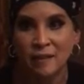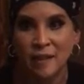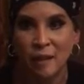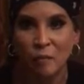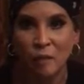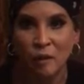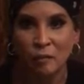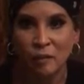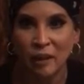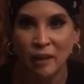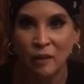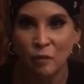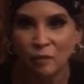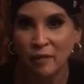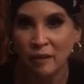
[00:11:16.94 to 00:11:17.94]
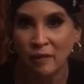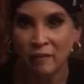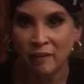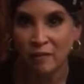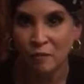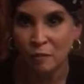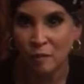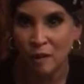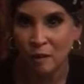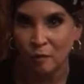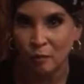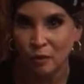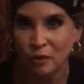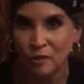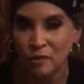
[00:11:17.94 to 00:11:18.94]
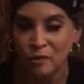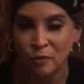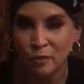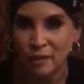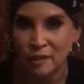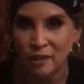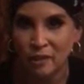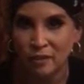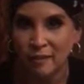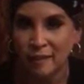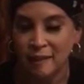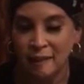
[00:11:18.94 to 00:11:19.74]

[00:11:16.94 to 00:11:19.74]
get my blood without giving me a bruise, which